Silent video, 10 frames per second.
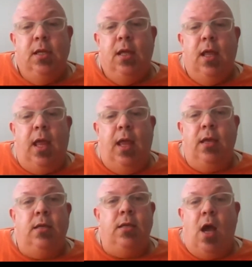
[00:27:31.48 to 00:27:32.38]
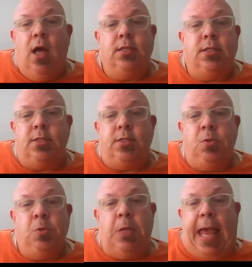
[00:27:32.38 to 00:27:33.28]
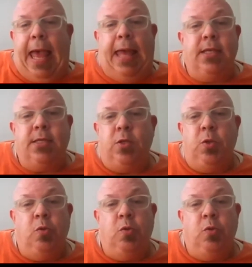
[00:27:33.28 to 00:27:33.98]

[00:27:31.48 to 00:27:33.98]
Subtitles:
and not to add to